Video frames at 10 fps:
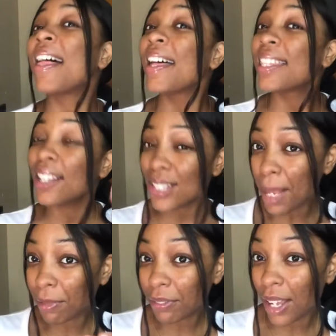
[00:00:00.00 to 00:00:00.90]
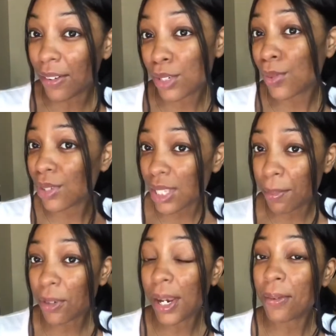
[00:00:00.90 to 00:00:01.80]
those type of flowers, real
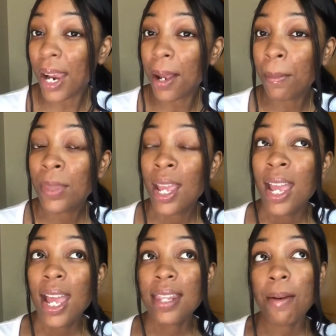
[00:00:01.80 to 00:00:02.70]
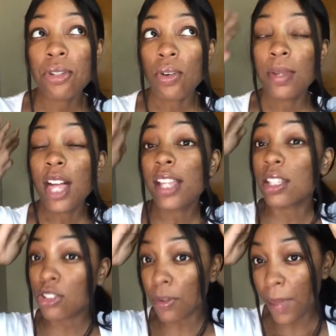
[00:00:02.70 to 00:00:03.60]
summery, right? And that was gonna be the
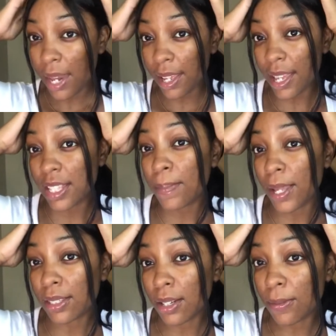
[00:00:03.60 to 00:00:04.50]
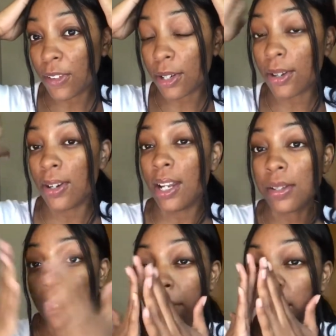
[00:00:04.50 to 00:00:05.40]
dramatic aspect of the photo. I was
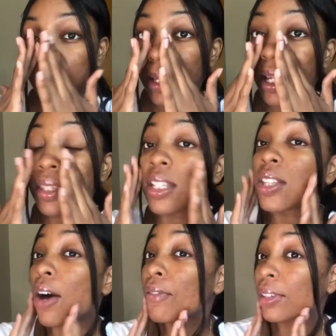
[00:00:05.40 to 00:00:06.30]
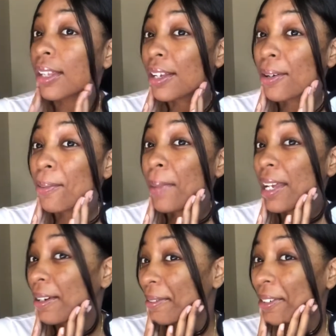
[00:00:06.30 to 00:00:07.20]
gonna have the soft glam
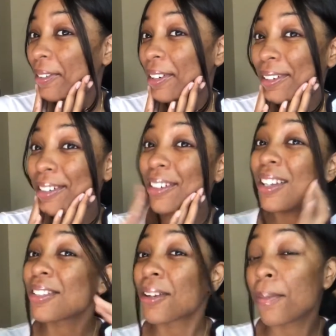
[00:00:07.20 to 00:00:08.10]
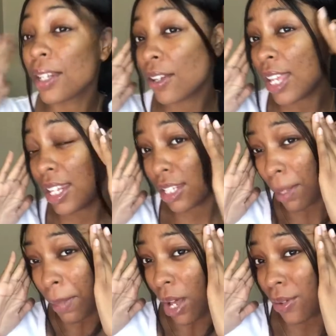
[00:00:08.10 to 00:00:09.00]
makeup going on. I was gonna be hitting the
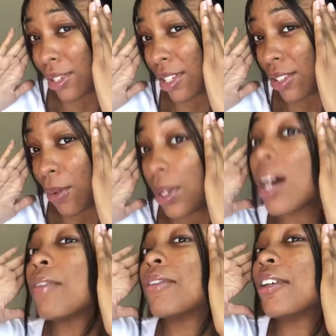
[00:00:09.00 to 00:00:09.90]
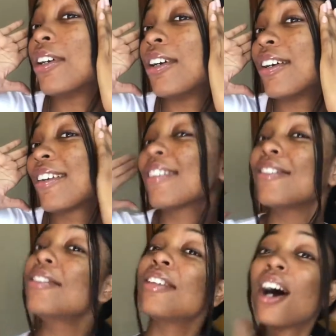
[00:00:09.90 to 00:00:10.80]
poses or whatever,
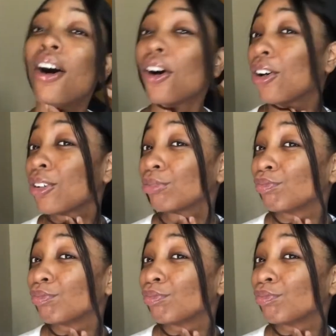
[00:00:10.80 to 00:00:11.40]
you know.